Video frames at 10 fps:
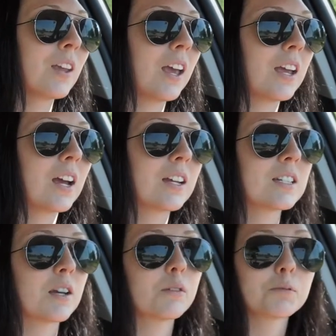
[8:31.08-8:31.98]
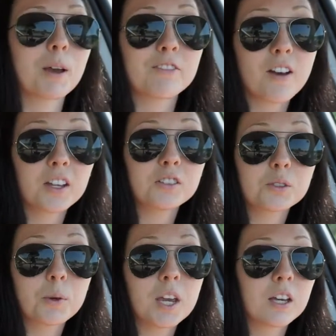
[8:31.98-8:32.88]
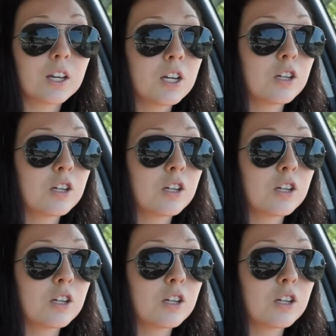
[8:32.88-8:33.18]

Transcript: and it was my finals week,